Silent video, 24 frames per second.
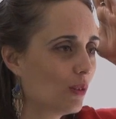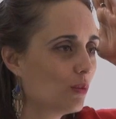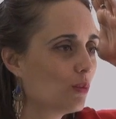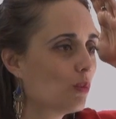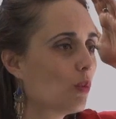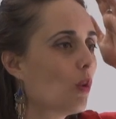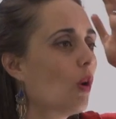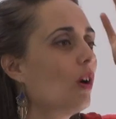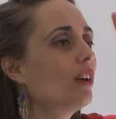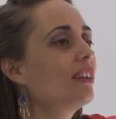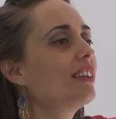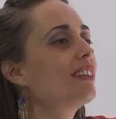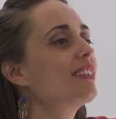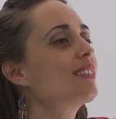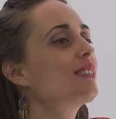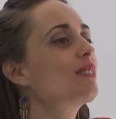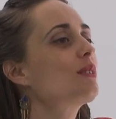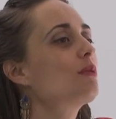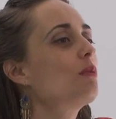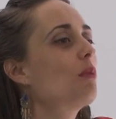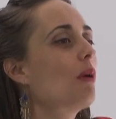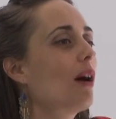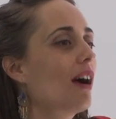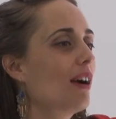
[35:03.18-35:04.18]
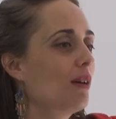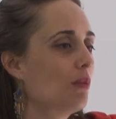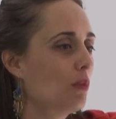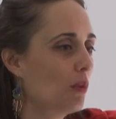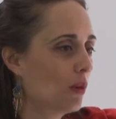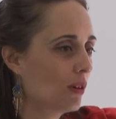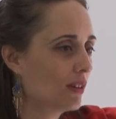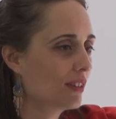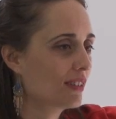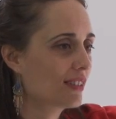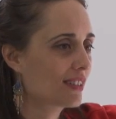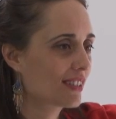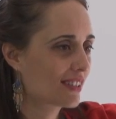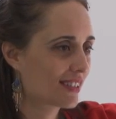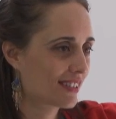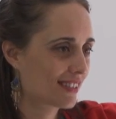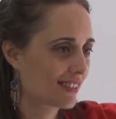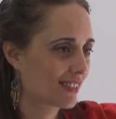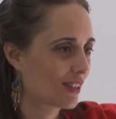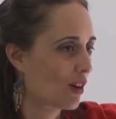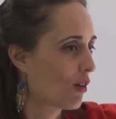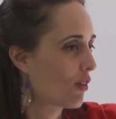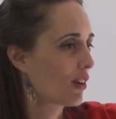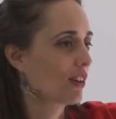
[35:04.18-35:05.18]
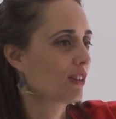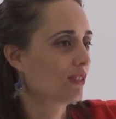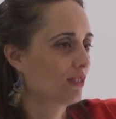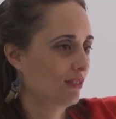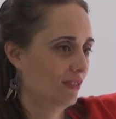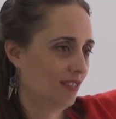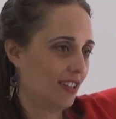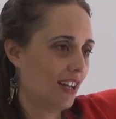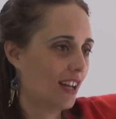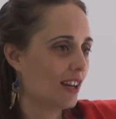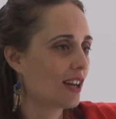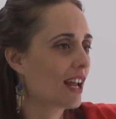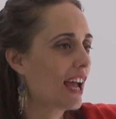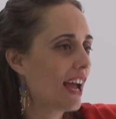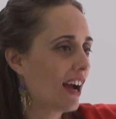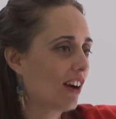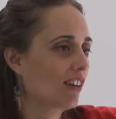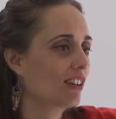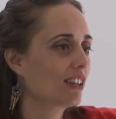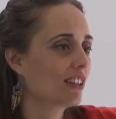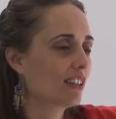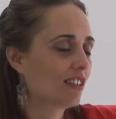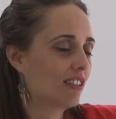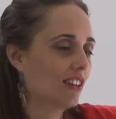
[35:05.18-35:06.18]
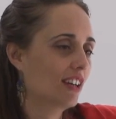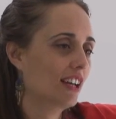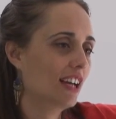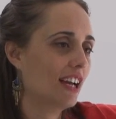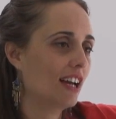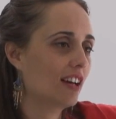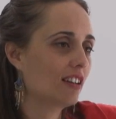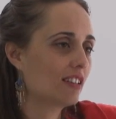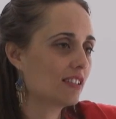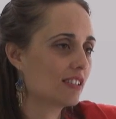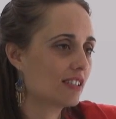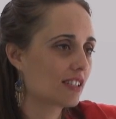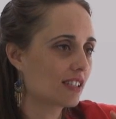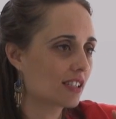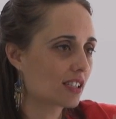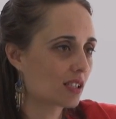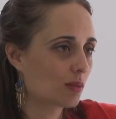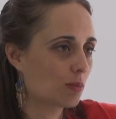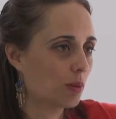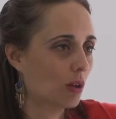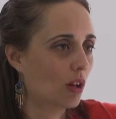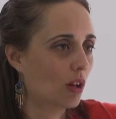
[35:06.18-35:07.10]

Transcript: what is the way, what is going on and how can I, how does this apply to